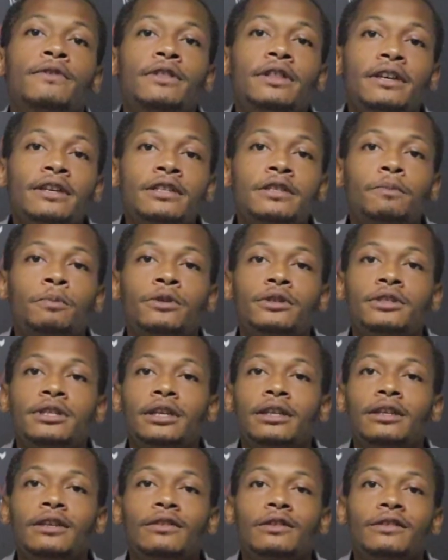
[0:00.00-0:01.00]
this
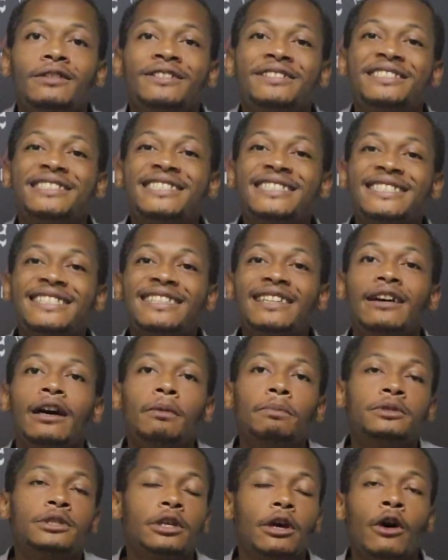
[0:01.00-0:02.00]
particular
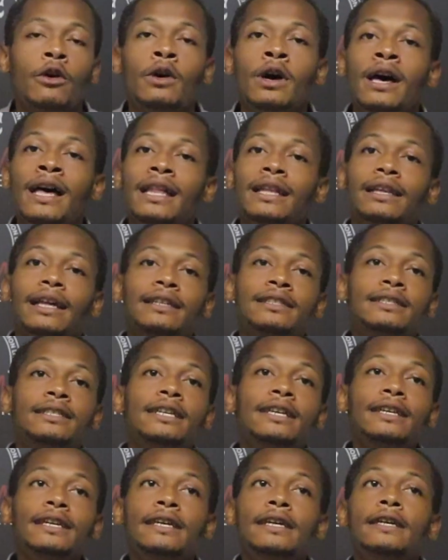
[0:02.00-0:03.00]
slump? So let's
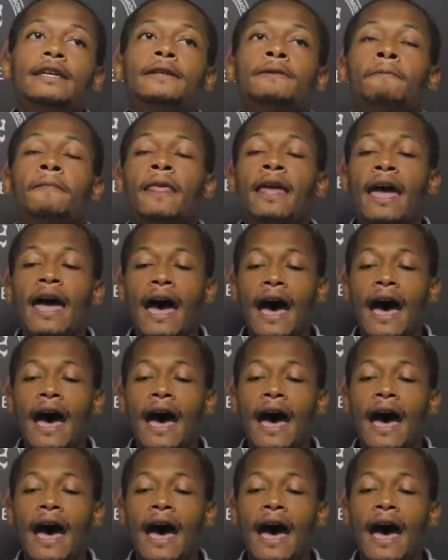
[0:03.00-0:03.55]
dig in.